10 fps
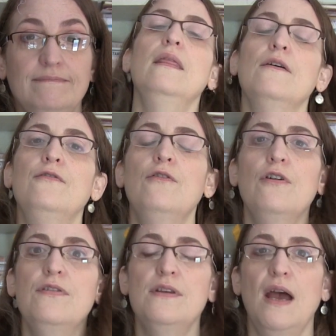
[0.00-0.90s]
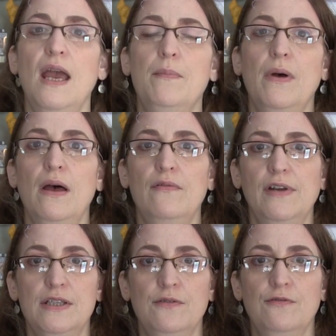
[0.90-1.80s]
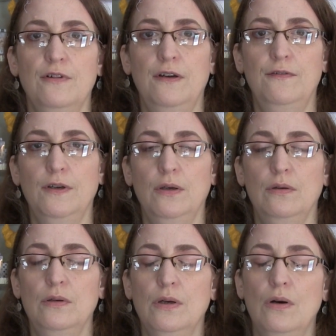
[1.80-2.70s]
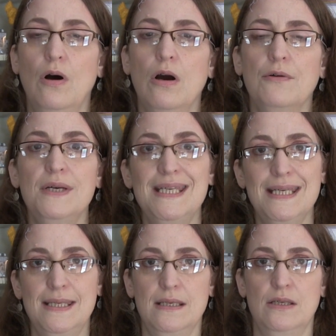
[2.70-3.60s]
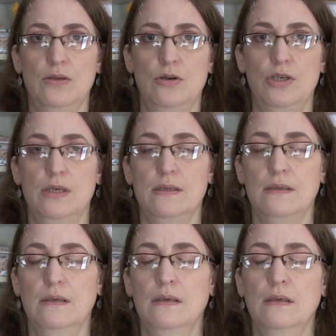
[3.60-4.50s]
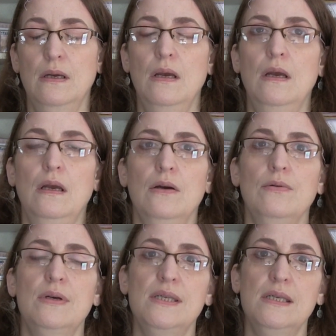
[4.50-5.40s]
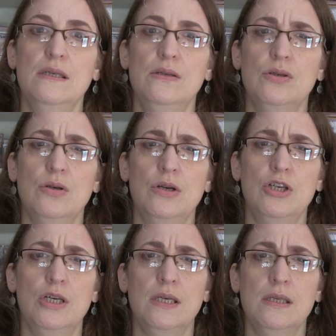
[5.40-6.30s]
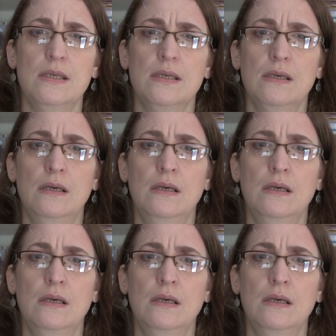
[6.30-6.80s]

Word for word: And the fourth type of lectin-free food are resistant starches. Now, resistant starches